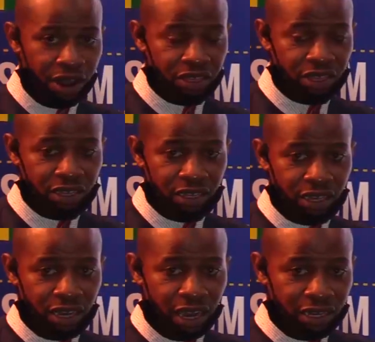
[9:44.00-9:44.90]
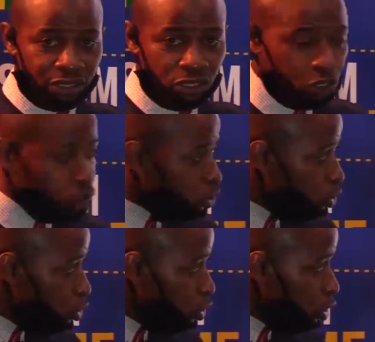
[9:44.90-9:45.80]
rather, and it's not
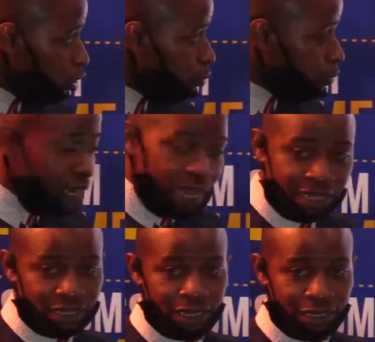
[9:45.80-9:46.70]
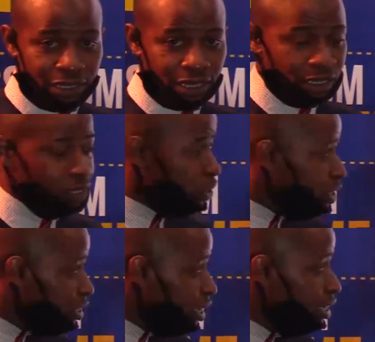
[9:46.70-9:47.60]
less than 60. It's just
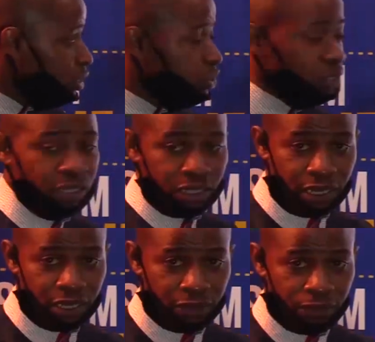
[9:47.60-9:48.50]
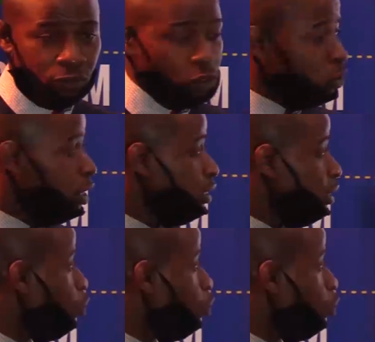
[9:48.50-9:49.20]
exactly on 60. So let's see